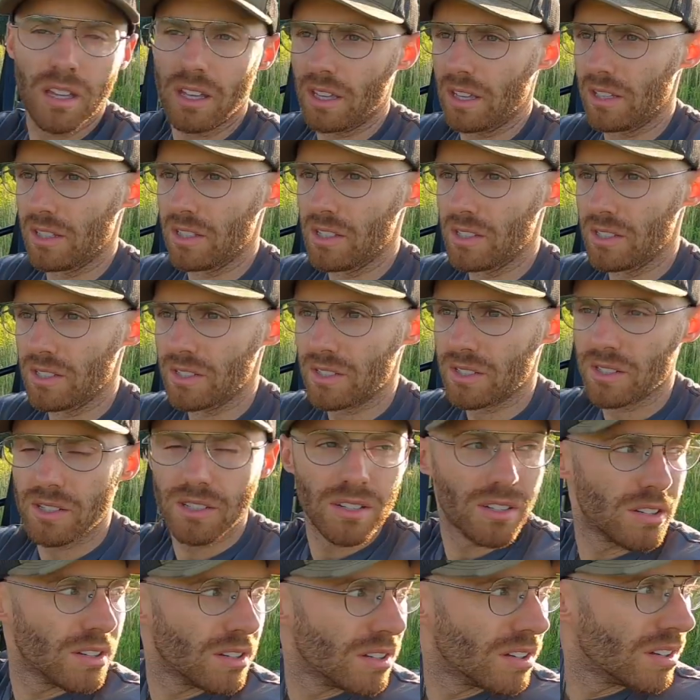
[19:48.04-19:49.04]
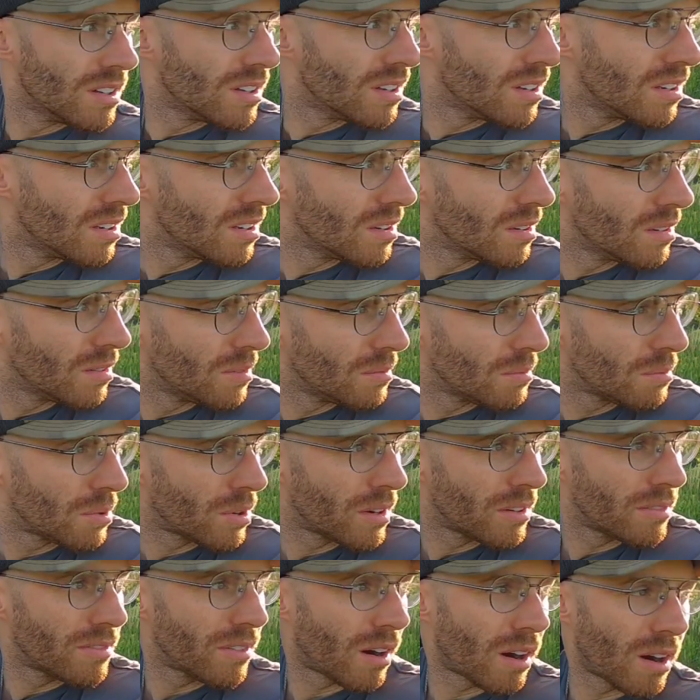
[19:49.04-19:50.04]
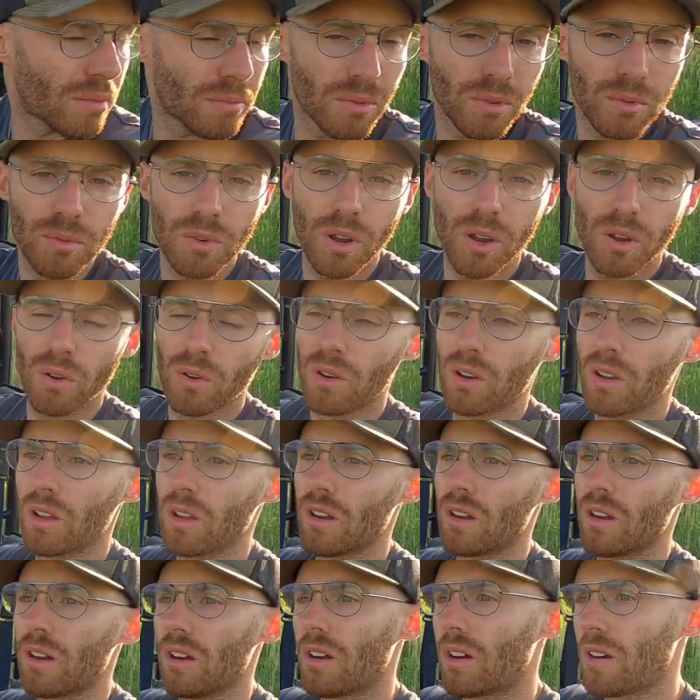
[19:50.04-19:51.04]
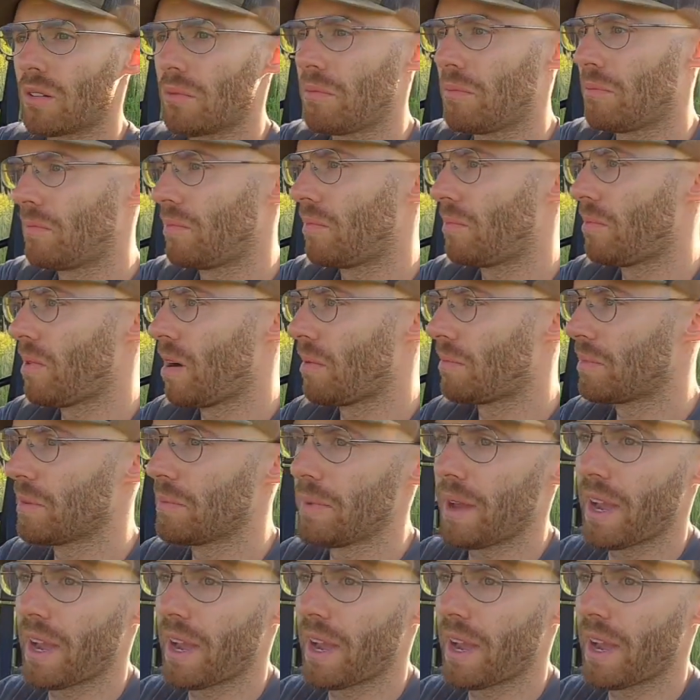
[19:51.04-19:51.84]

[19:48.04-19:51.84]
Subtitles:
is pretty far up the road, or up the